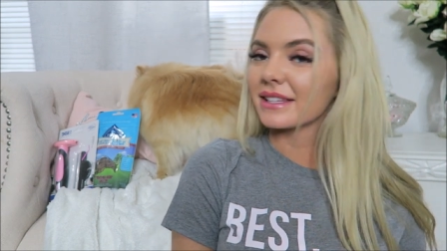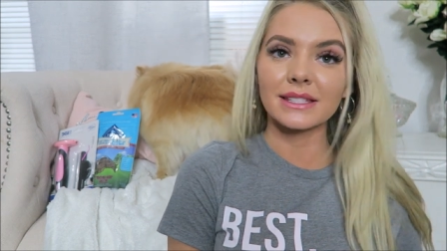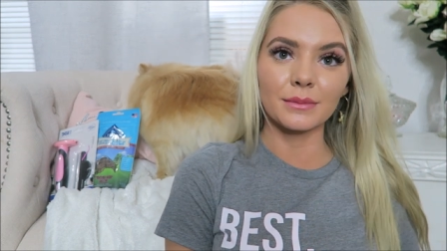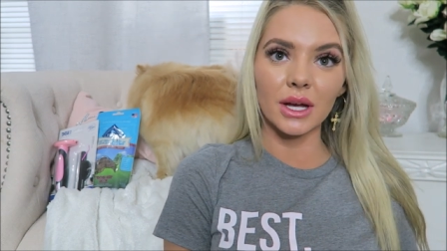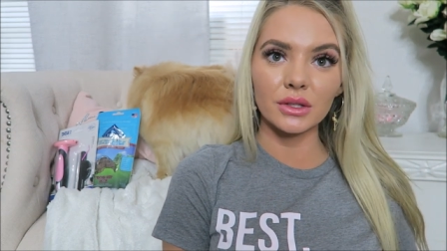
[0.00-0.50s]
It
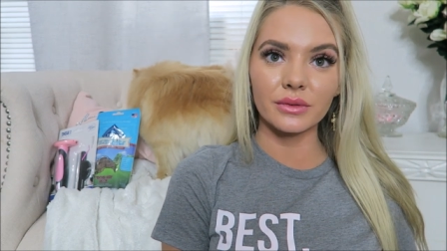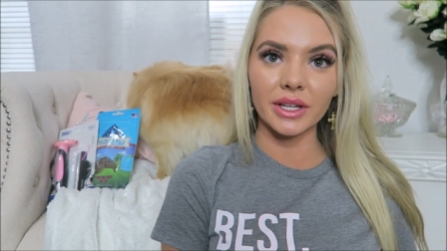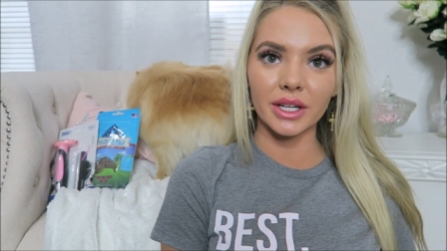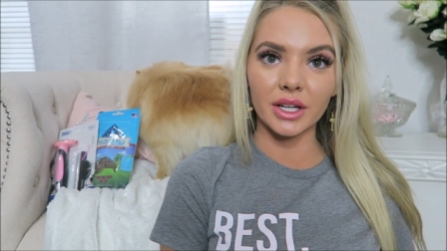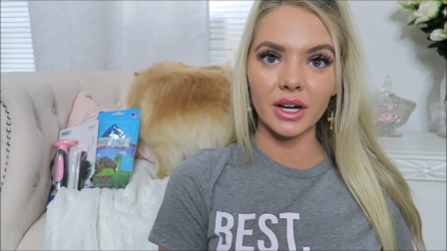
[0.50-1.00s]
smells
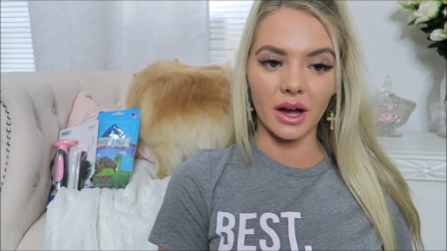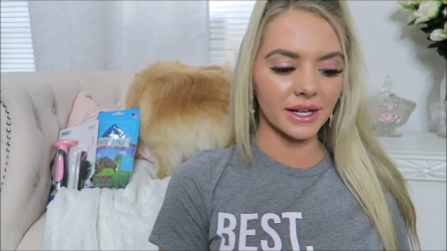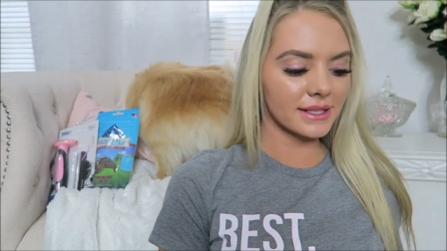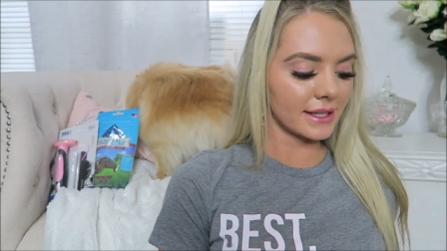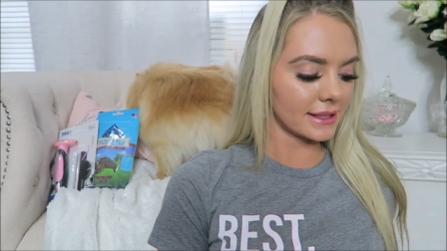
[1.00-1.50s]
really good,
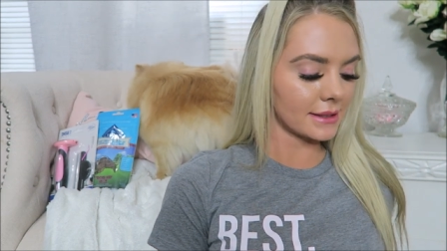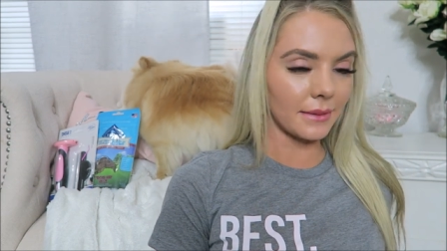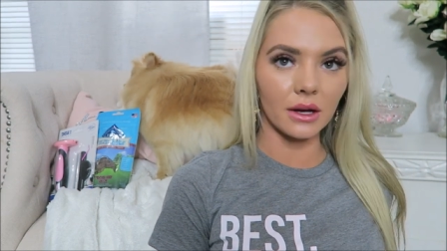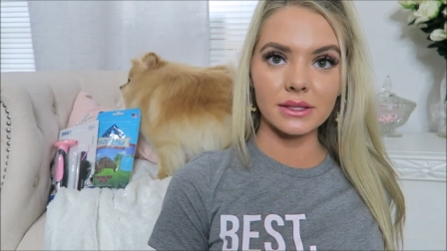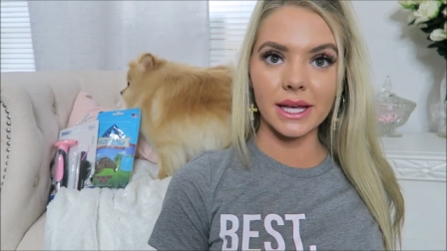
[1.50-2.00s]
honestly. It
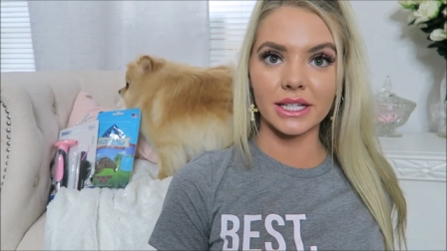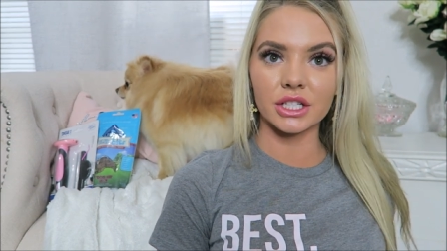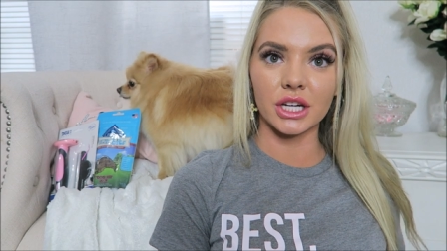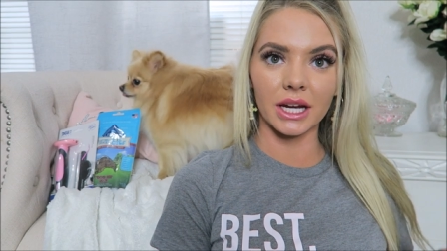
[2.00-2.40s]
smells like